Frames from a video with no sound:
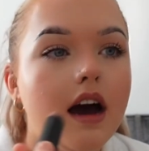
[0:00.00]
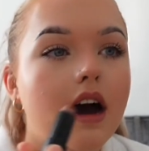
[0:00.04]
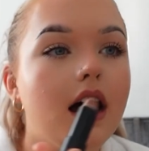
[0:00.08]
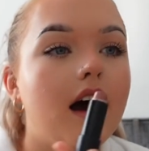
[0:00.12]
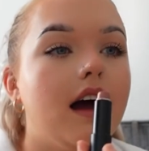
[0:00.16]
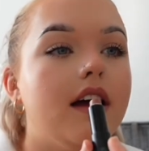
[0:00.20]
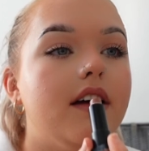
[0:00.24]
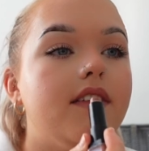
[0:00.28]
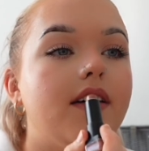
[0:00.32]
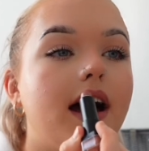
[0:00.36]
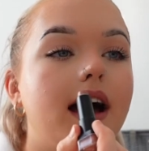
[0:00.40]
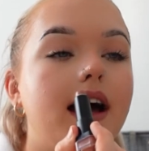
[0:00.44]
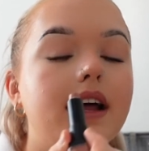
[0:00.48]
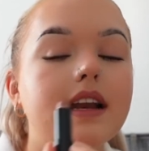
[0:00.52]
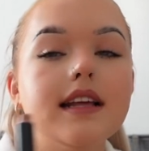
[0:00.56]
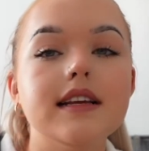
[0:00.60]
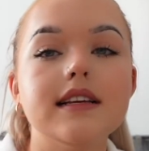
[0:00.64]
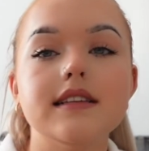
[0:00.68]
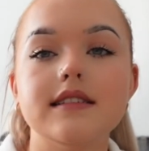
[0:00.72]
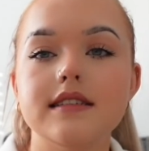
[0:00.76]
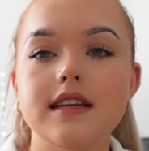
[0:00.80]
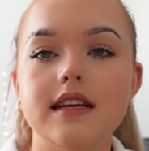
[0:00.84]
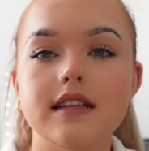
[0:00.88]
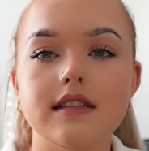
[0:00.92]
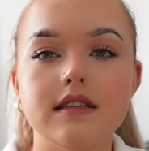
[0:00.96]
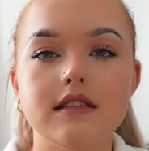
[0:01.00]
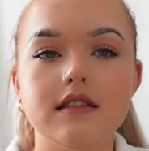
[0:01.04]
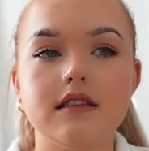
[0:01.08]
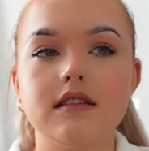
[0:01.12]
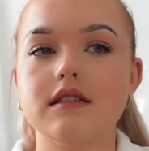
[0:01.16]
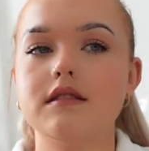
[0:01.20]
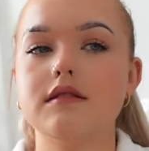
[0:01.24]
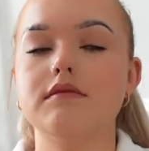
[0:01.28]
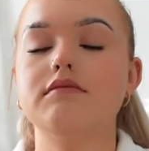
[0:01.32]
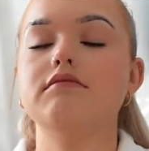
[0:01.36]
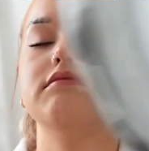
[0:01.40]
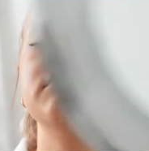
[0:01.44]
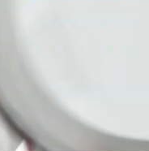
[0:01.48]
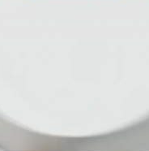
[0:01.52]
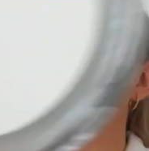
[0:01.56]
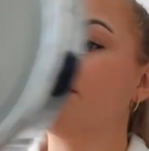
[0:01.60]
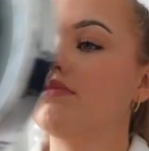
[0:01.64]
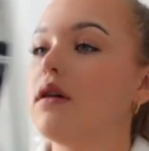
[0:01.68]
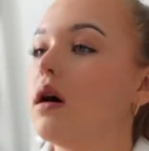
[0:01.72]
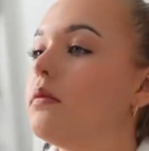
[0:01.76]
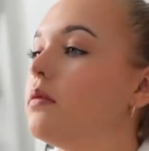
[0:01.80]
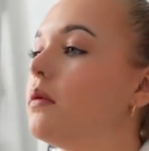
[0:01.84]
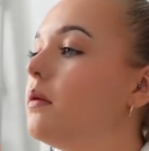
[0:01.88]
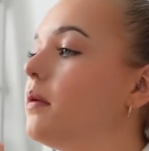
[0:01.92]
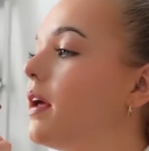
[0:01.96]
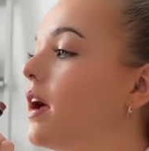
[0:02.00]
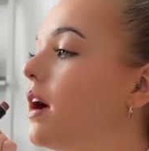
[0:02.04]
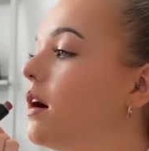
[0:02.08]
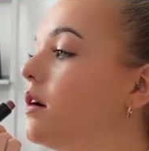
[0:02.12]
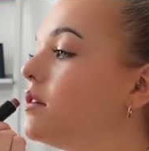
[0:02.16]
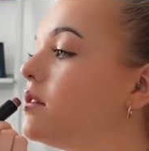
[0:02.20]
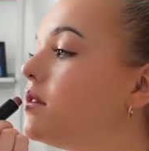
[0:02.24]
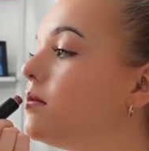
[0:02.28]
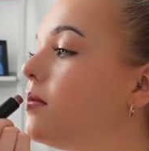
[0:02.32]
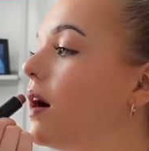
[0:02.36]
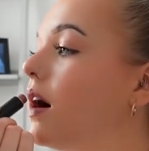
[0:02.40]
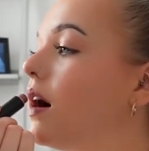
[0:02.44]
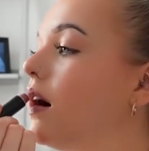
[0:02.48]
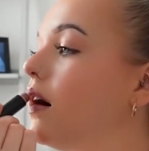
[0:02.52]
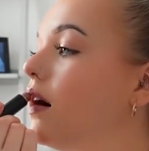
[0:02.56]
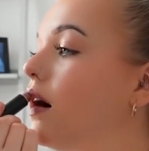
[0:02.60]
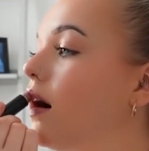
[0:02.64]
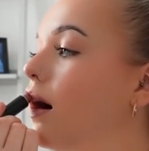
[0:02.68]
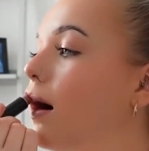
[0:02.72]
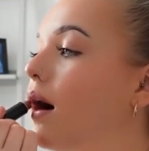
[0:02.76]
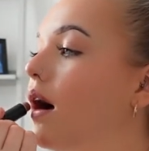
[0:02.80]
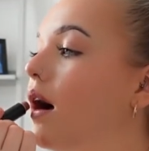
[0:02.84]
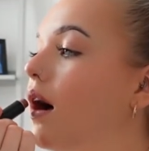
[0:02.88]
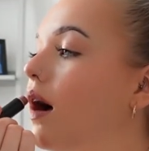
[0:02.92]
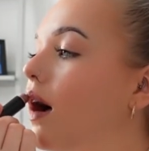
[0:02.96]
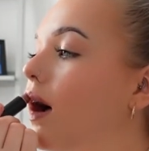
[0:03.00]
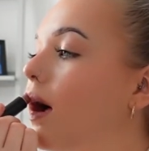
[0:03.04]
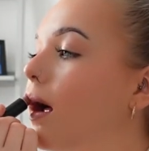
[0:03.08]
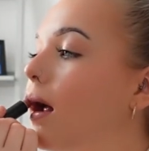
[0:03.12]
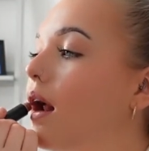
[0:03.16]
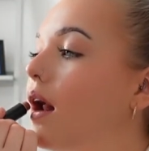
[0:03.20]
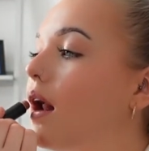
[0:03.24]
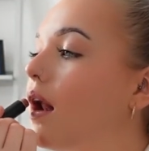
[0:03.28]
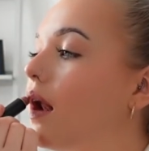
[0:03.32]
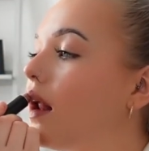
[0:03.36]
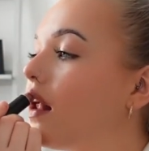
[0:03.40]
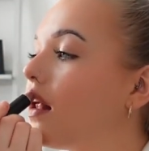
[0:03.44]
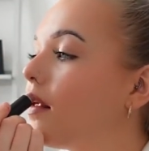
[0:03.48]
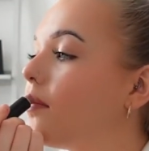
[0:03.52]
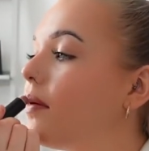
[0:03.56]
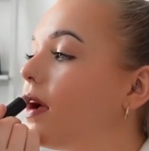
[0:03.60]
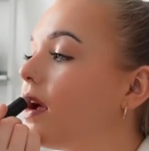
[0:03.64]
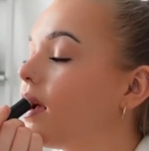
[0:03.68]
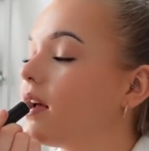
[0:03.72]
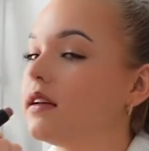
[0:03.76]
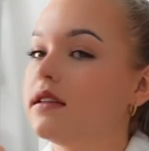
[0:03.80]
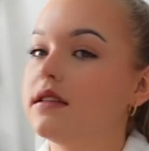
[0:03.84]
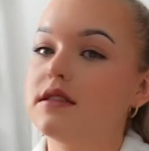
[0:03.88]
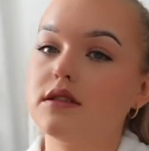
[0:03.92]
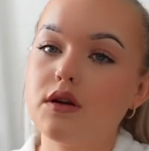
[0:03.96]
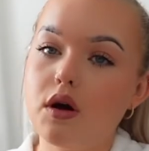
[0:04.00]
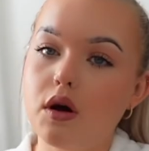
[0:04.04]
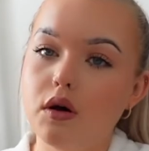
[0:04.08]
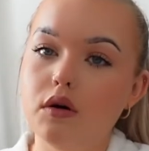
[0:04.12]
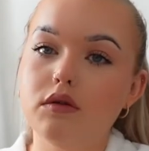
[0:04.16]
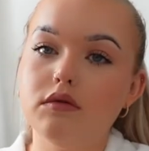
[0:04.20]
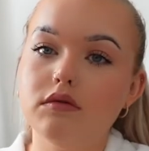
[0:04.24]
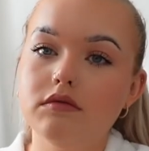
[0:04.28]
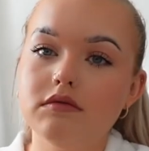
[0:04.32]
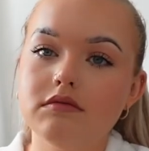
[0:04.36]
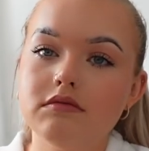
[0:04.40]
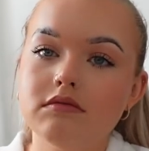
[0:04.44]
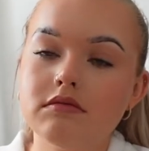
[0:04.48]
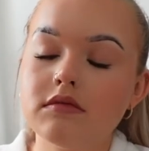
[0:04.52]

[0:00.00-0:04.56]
I've had it since probably I was about, I was back at school.